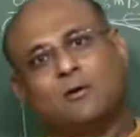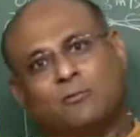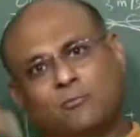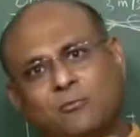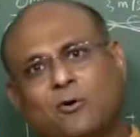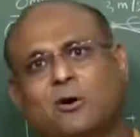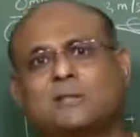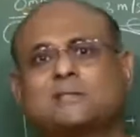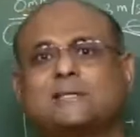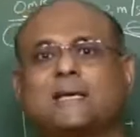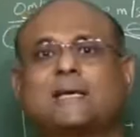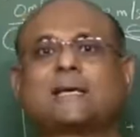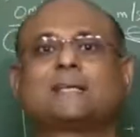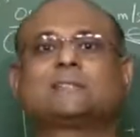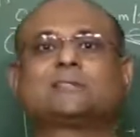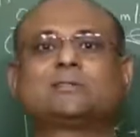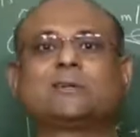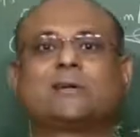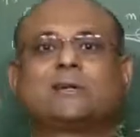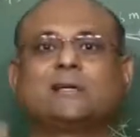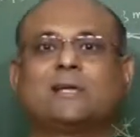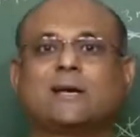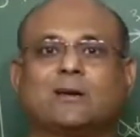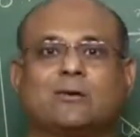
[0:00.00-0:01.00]
four seconds
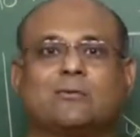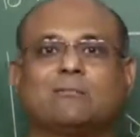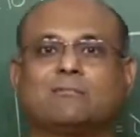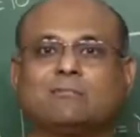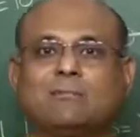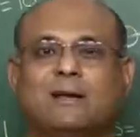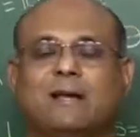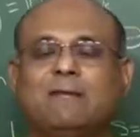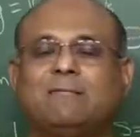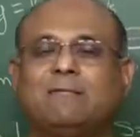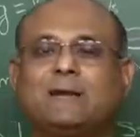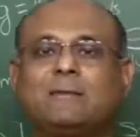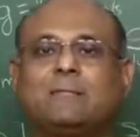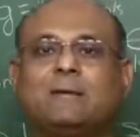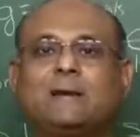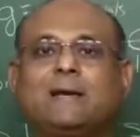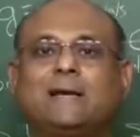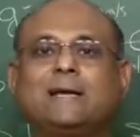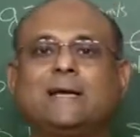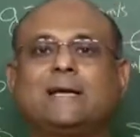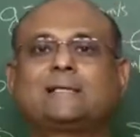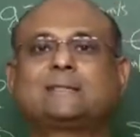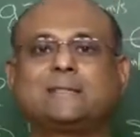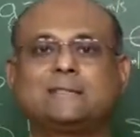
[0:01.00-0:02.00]
to hit the ground.
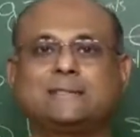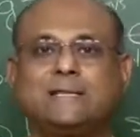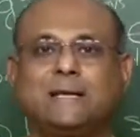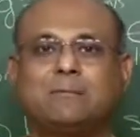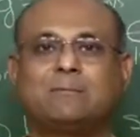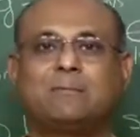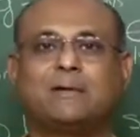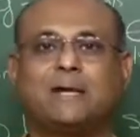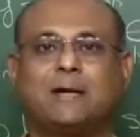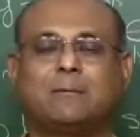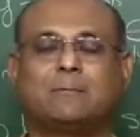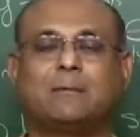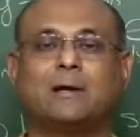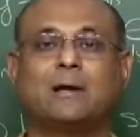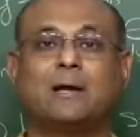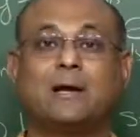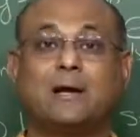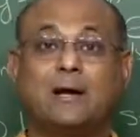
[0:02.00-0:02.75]
Everybody takes the same time.